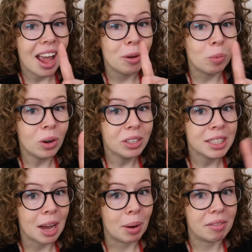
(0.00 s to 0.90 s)
It
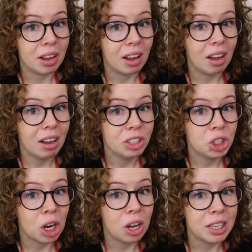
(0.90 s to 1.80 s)
was, however,
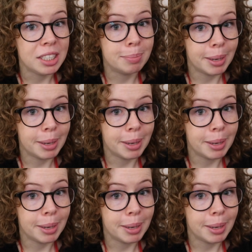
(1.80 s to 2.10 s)
Charlie's